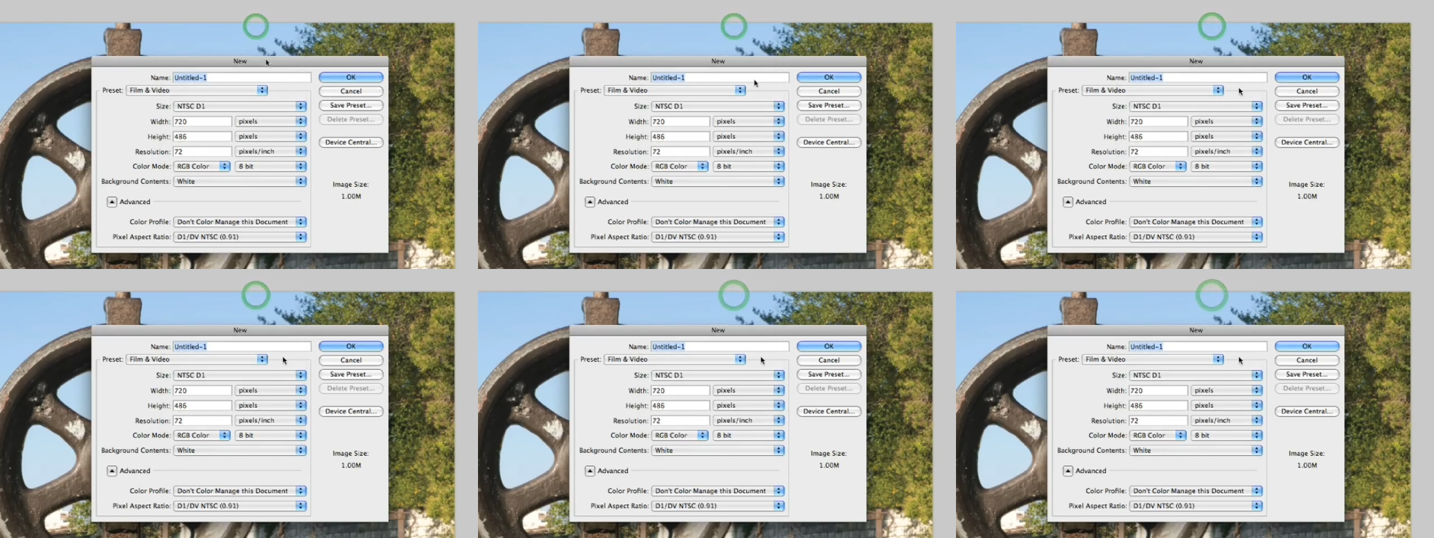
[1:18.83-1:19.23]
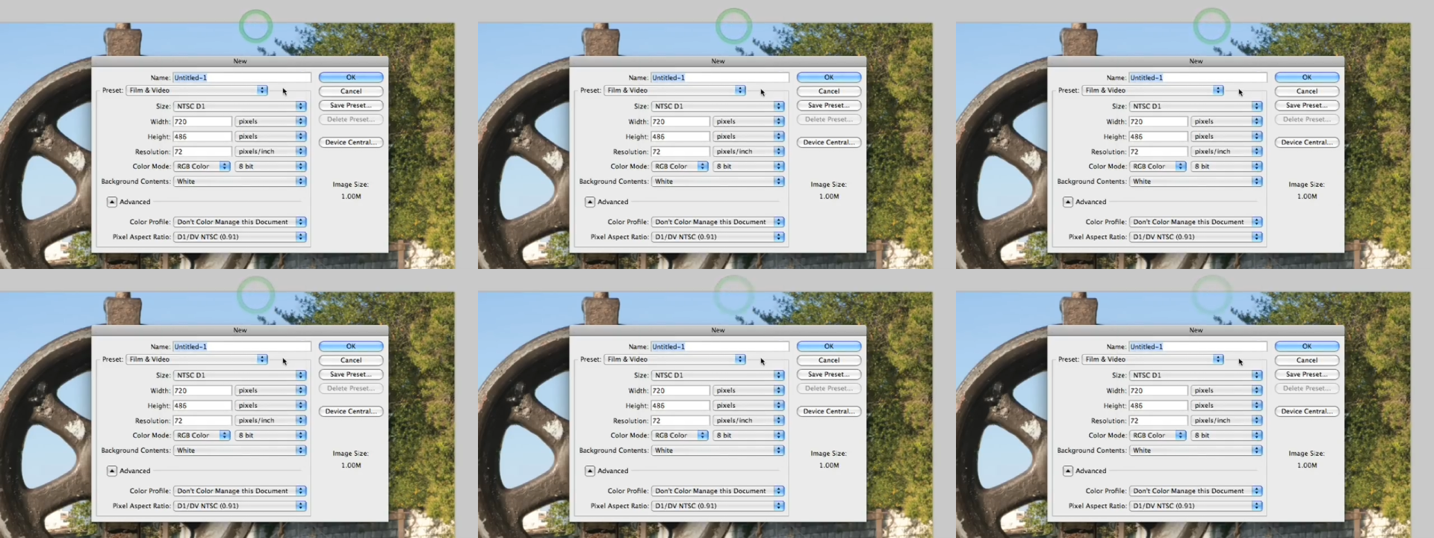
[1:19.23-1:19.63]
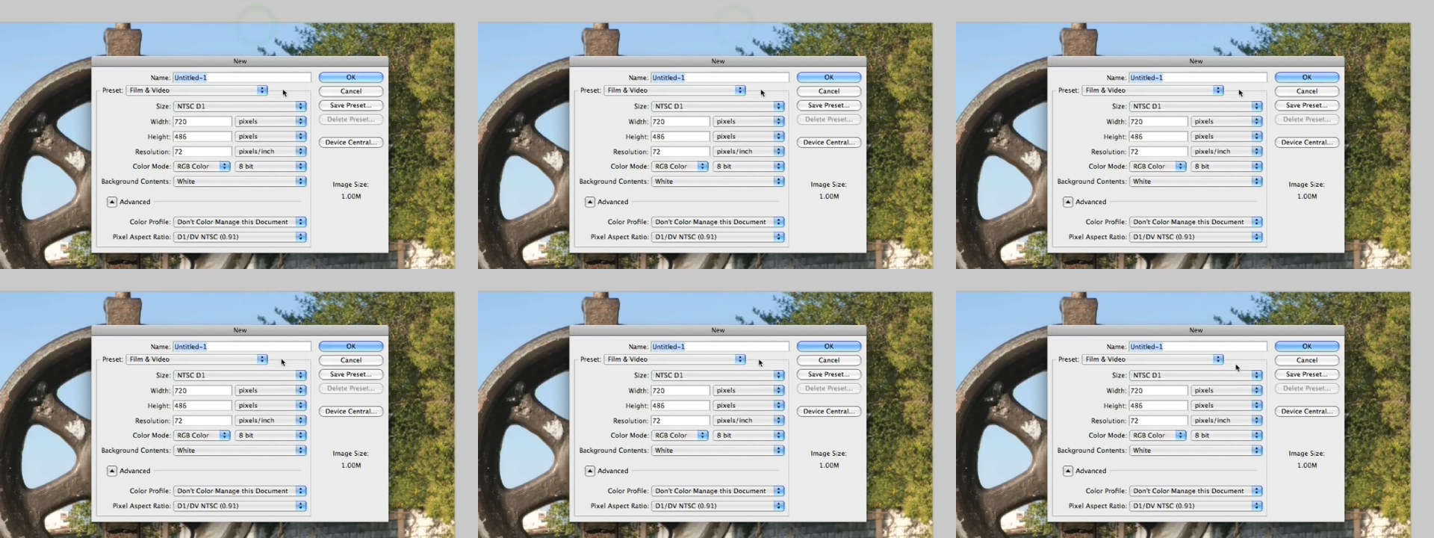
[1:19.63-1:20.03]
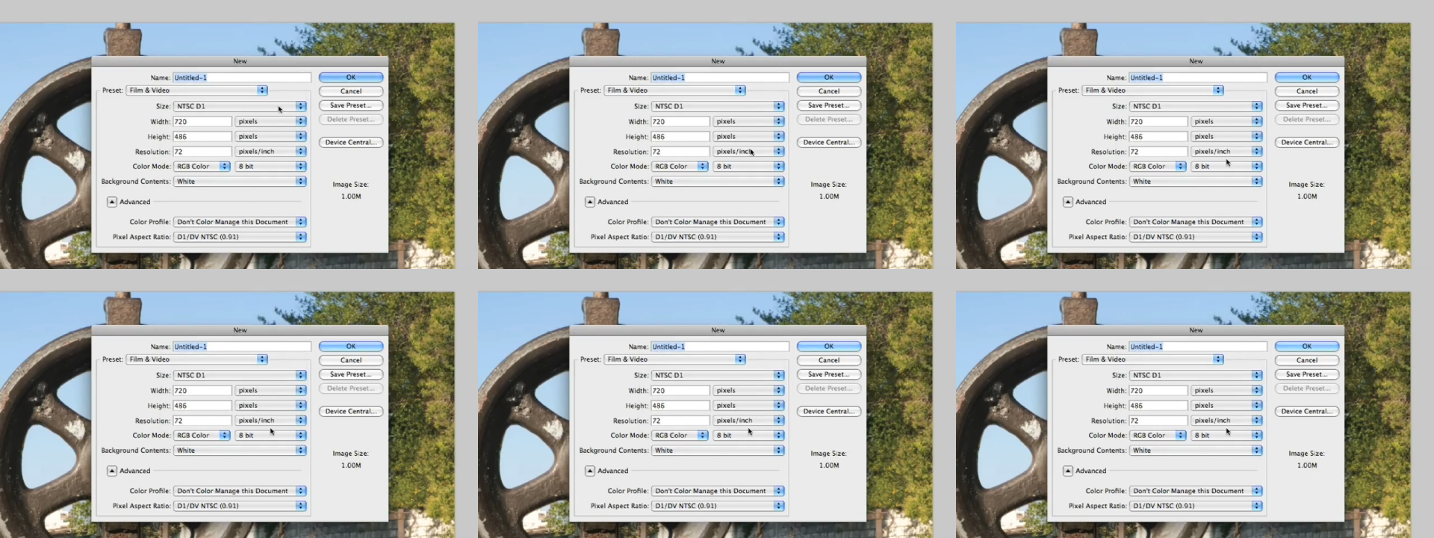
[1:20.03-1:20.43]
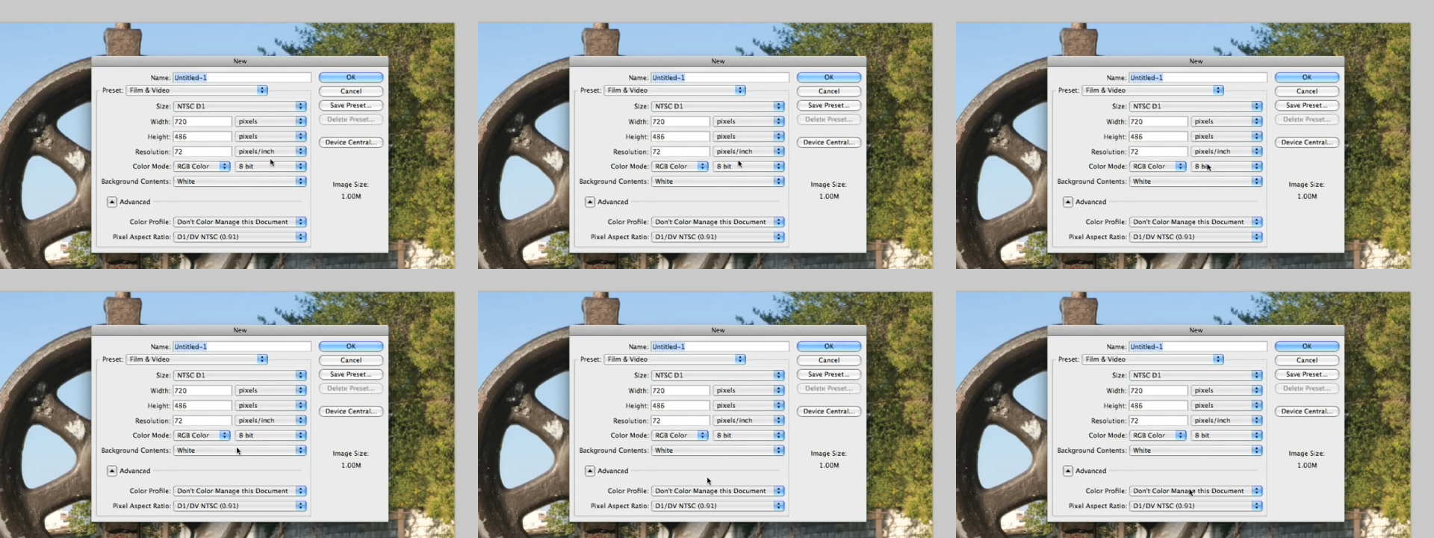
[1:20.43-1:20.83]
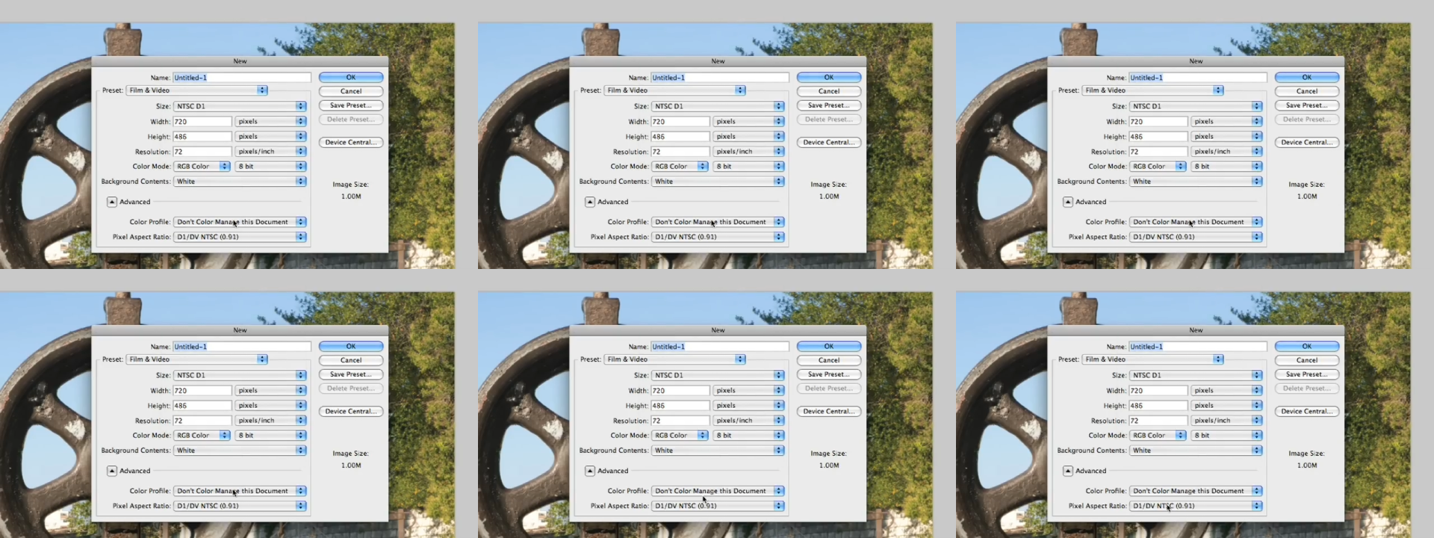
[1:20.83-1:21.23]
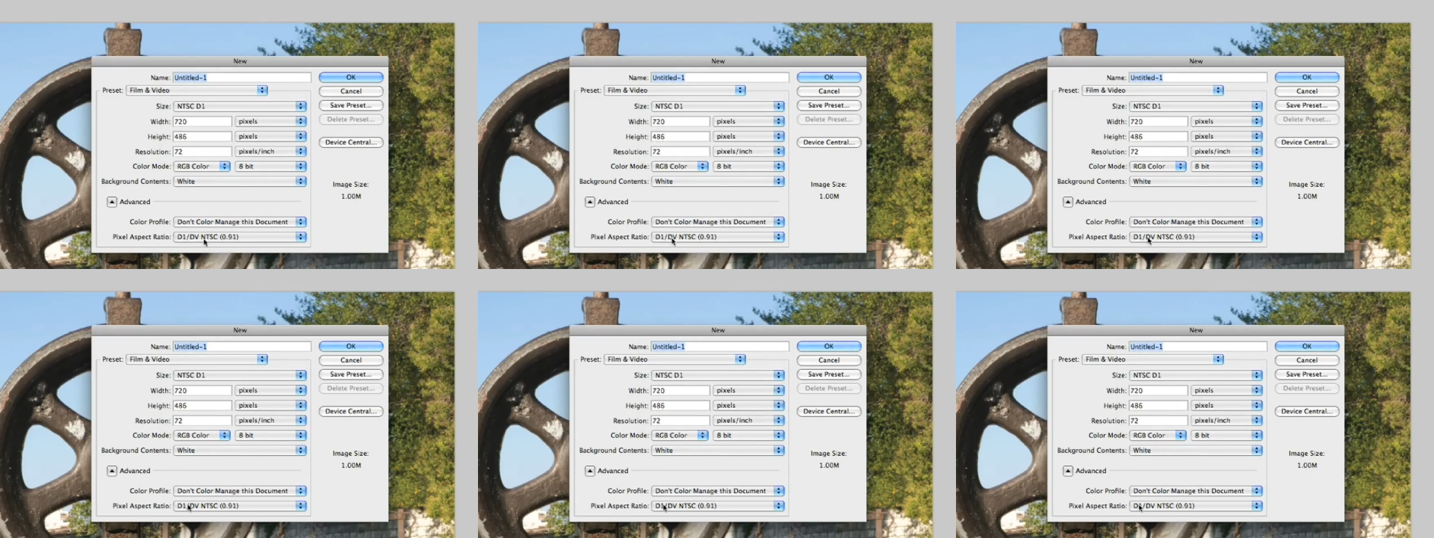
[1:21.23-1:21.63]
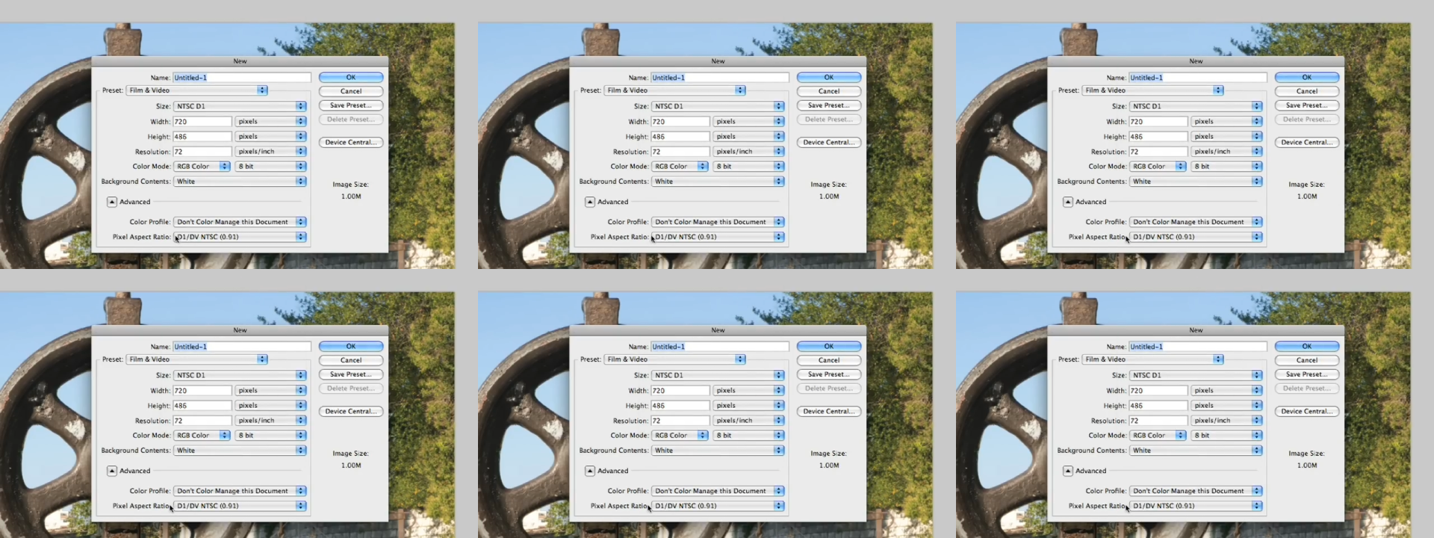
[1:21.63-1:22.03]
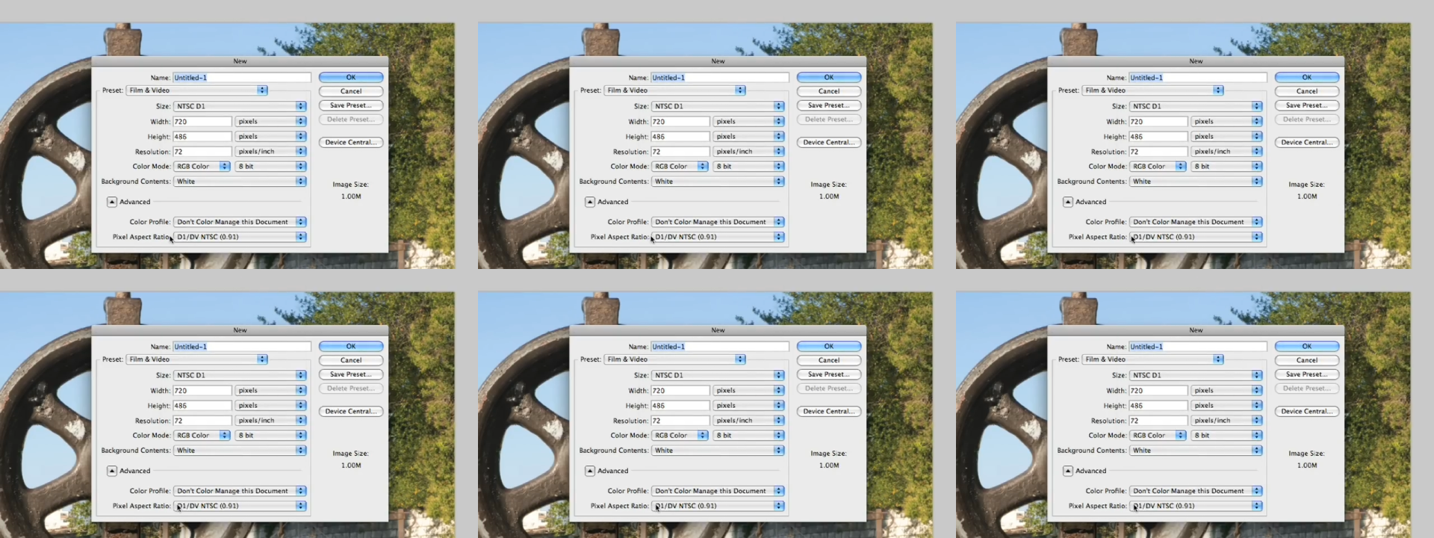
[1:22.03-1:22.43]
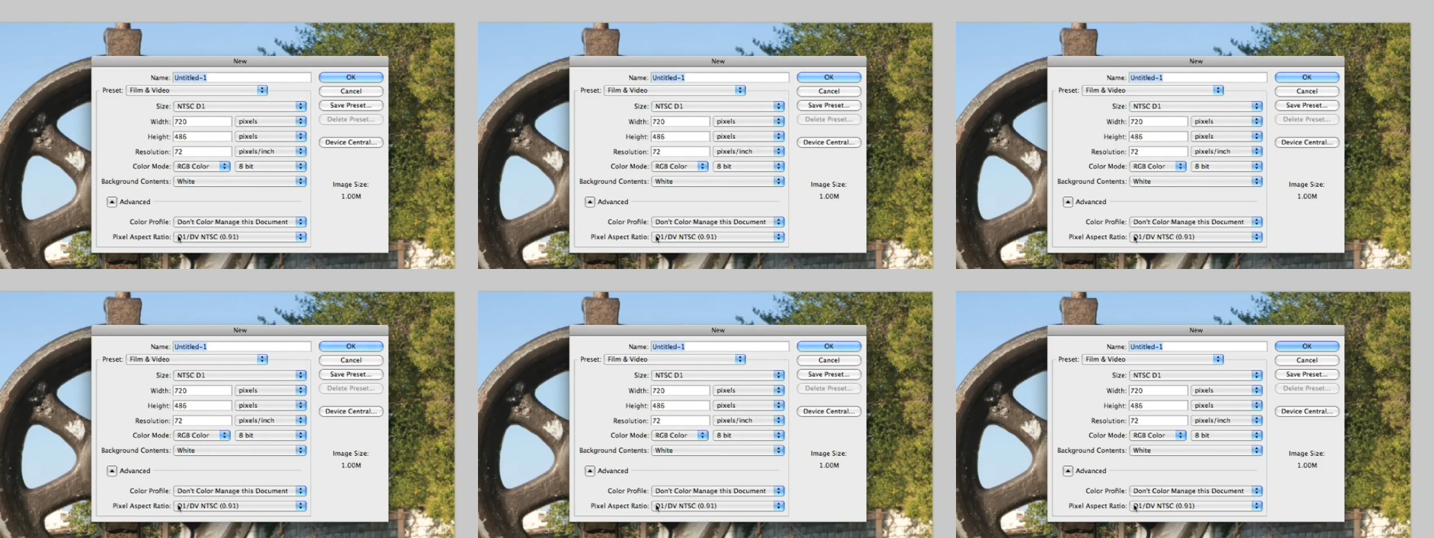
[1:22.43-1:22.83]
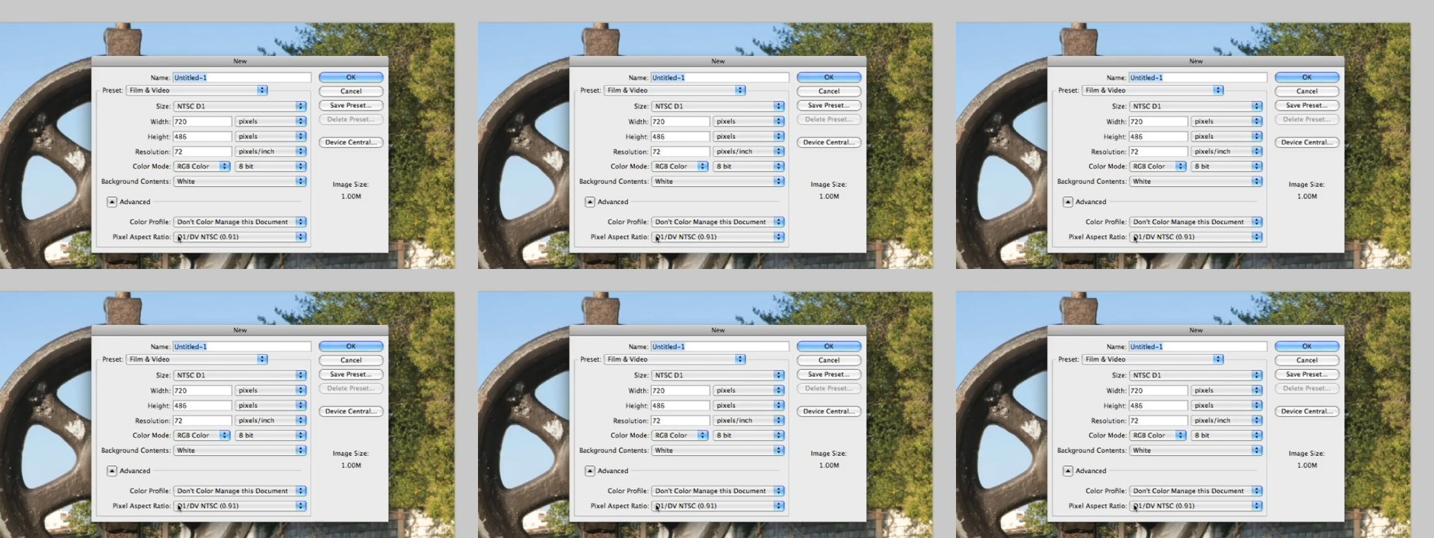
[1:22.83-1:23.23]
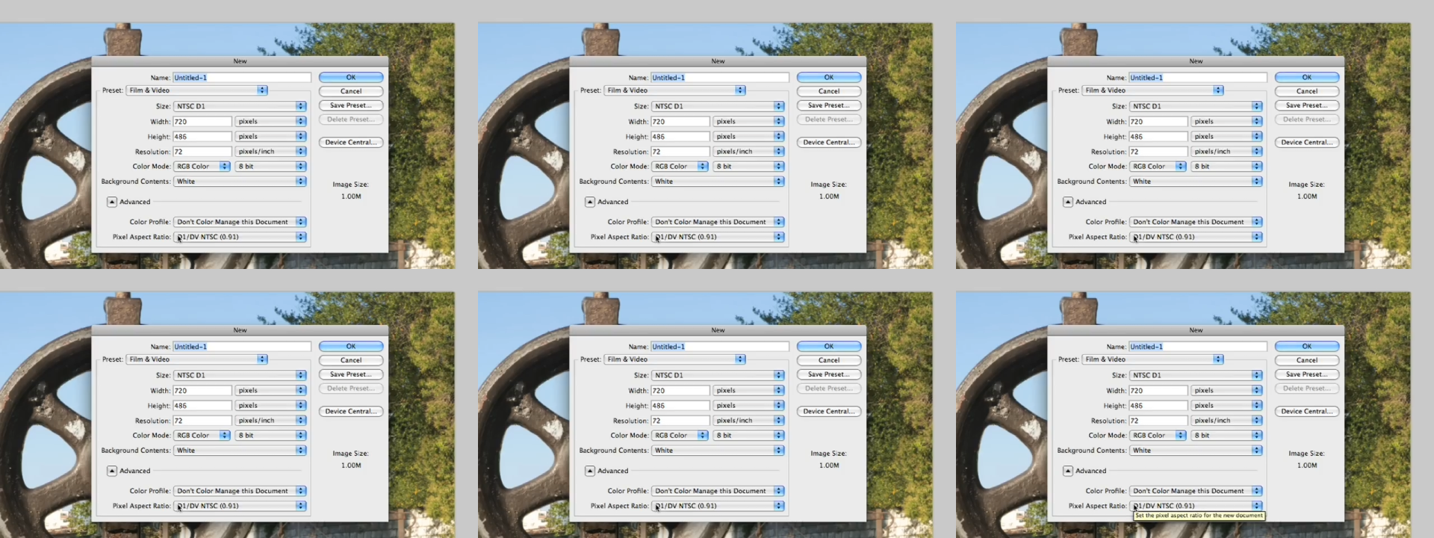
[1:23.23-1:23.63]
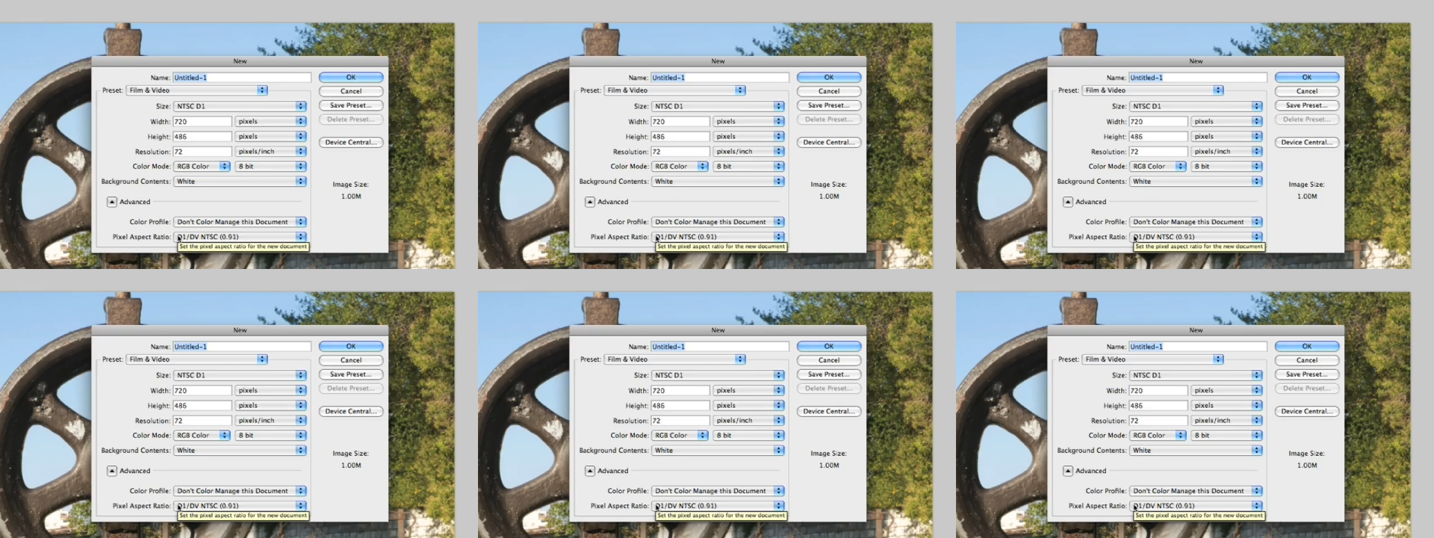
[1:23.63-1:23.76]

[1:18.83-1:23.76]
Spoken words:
Nobody's mouth can be seen.